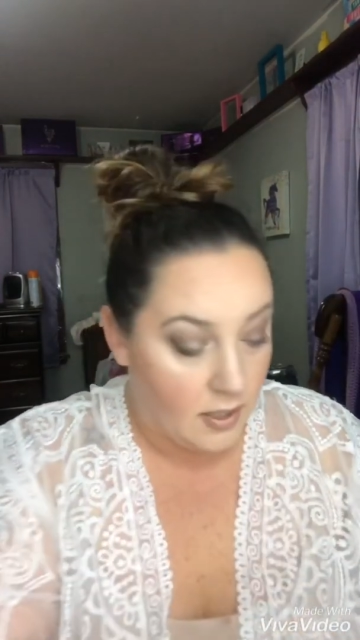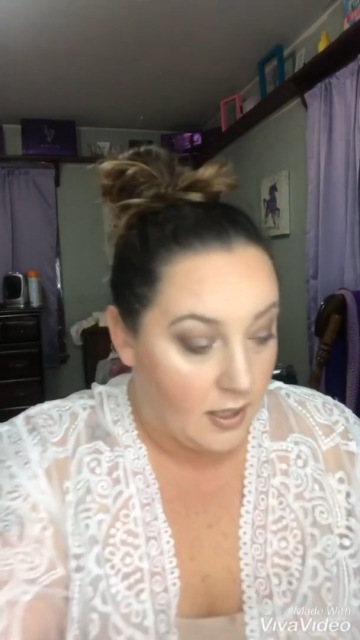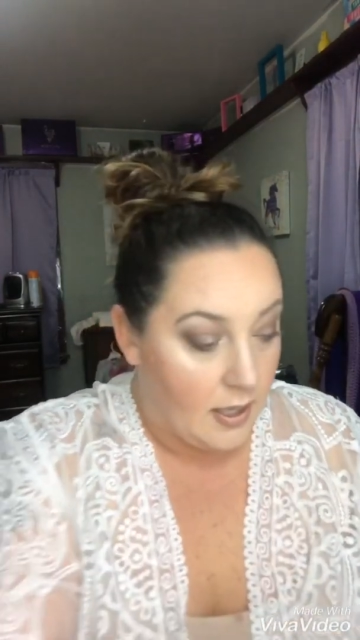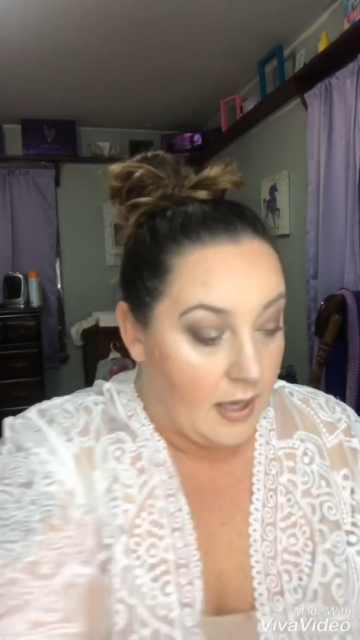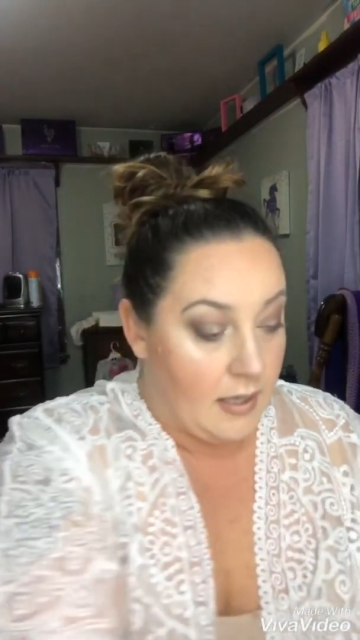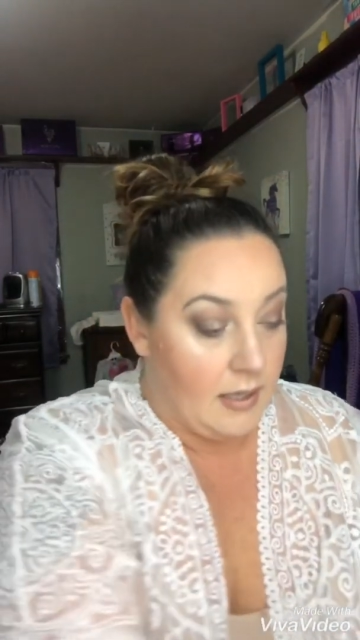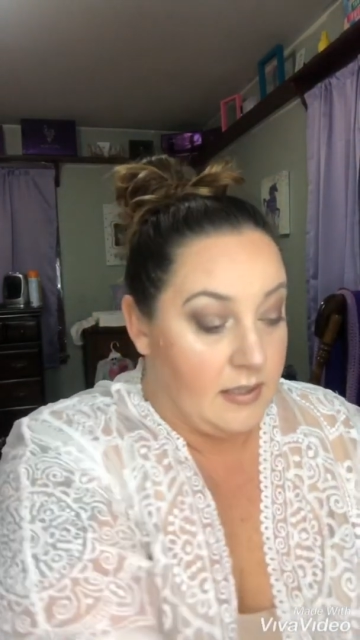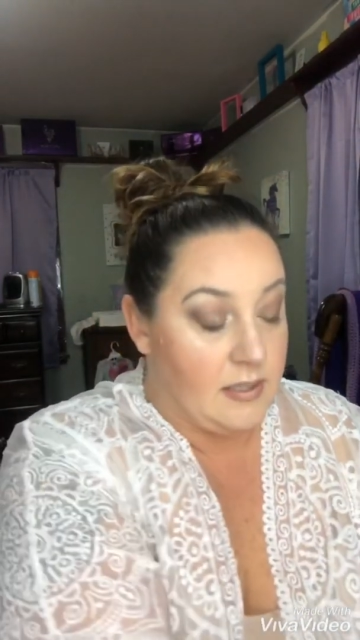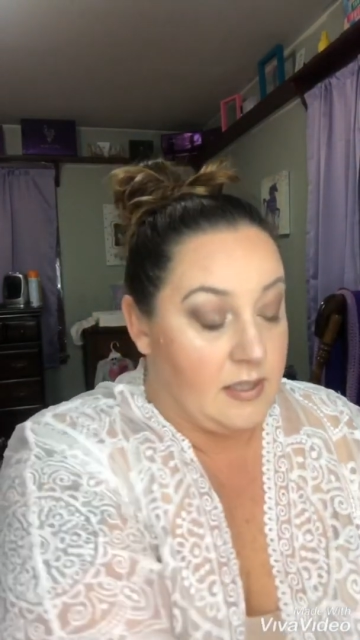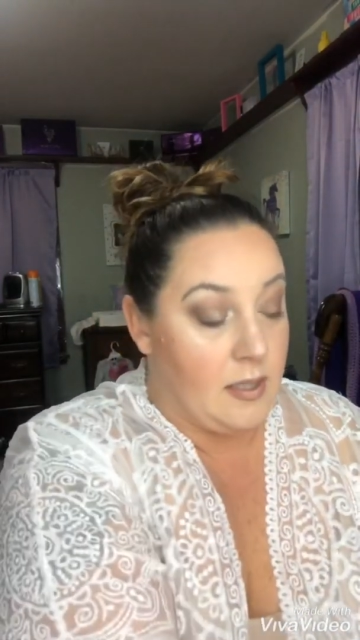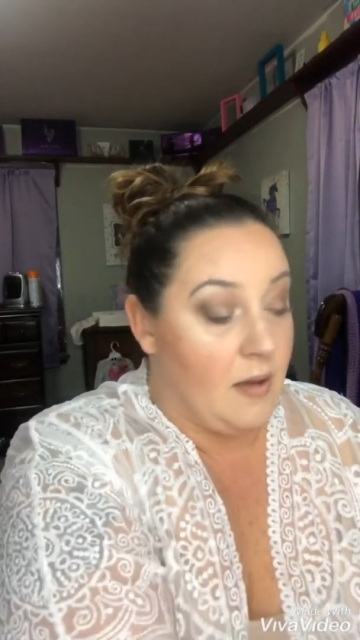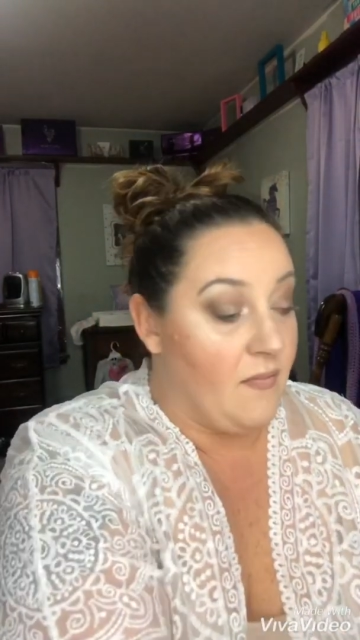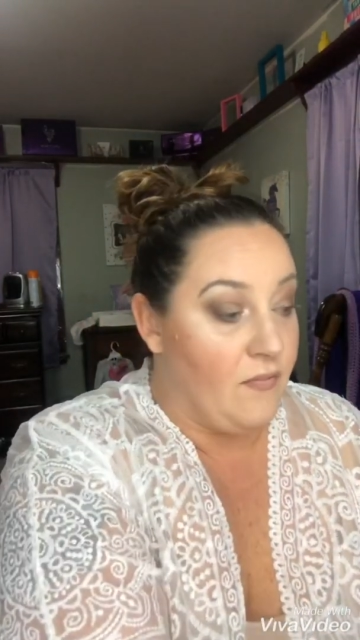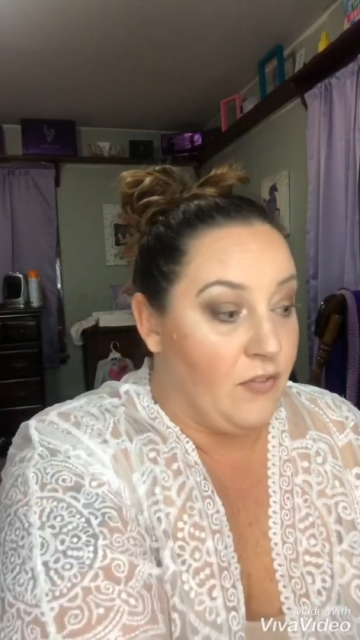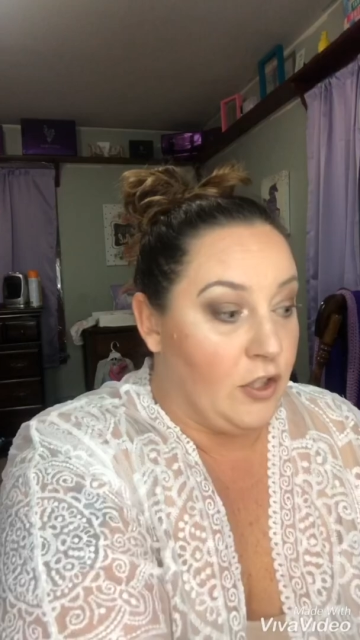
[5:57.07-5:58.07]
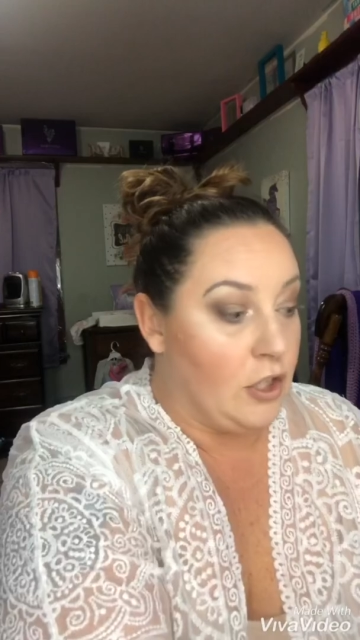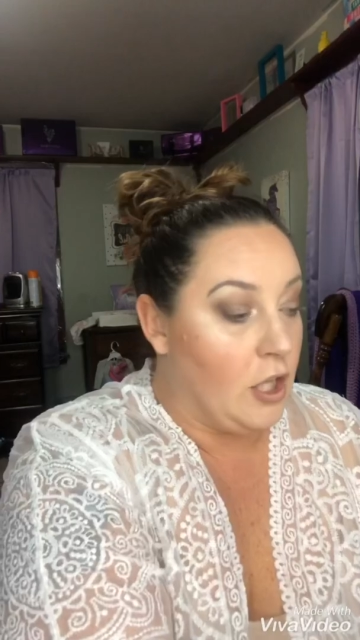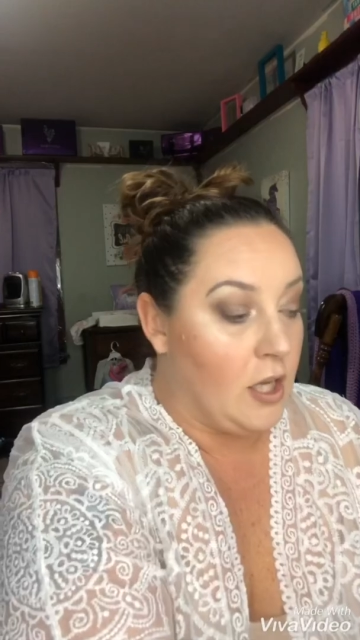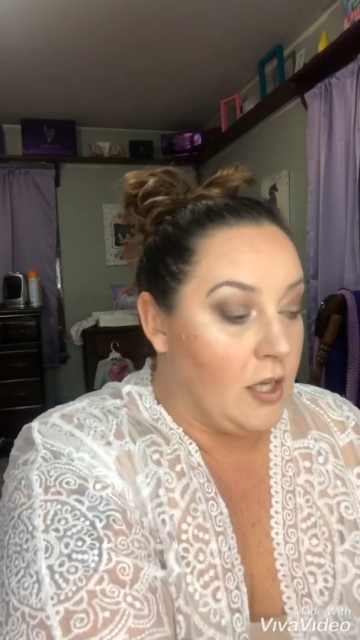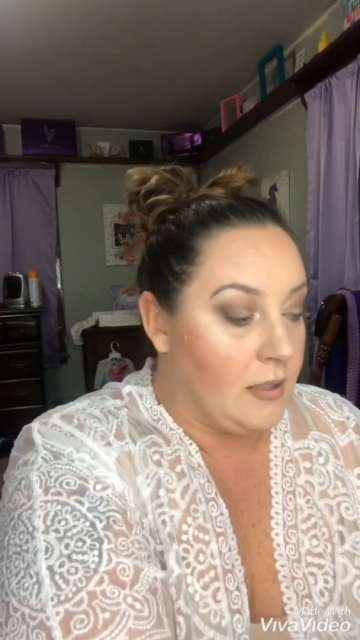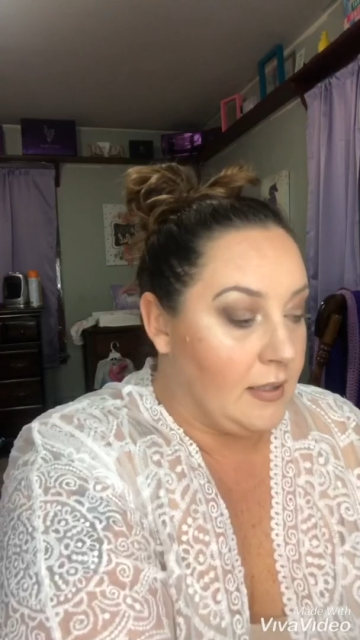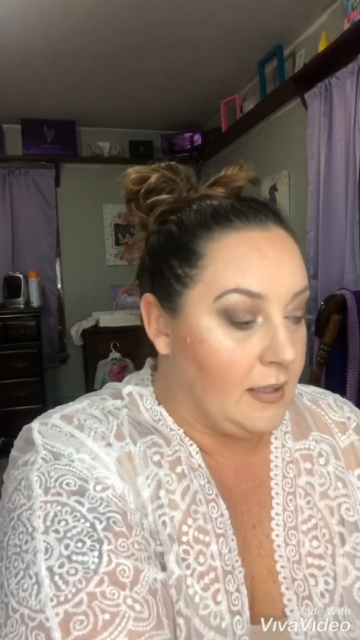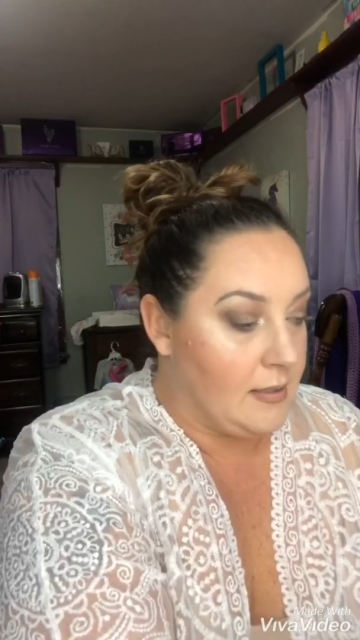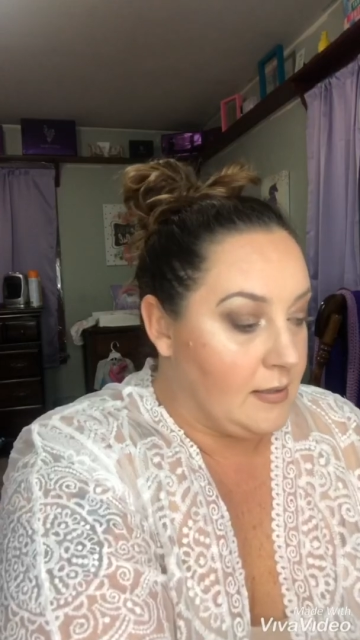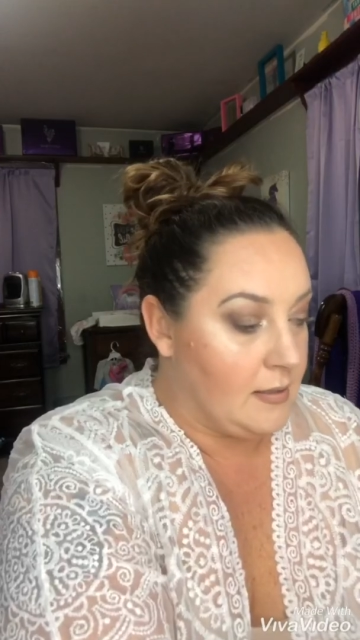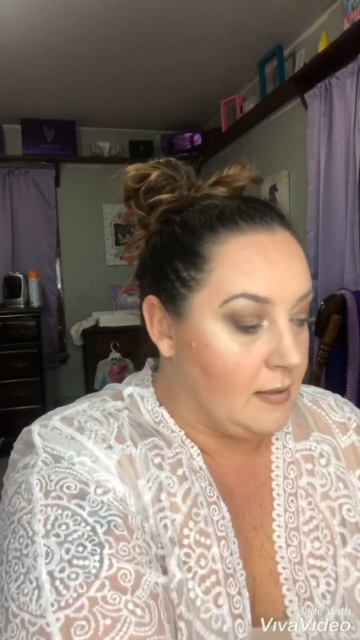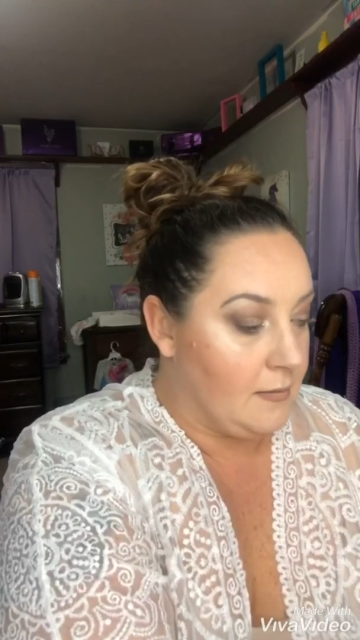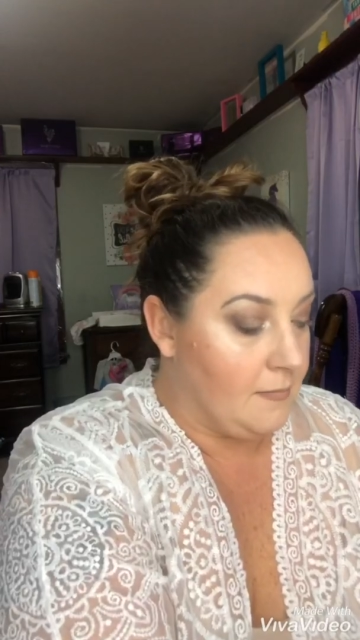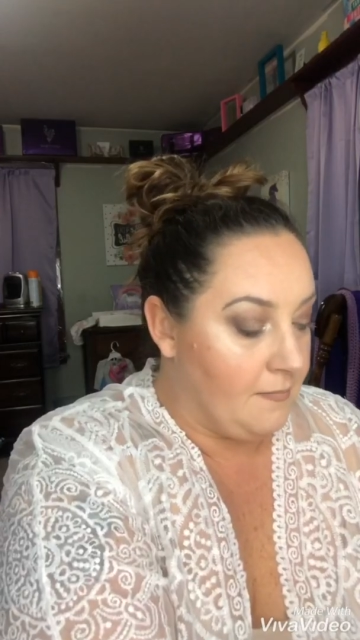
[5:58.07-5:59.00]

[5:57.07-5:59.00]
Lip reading: And it's flawless.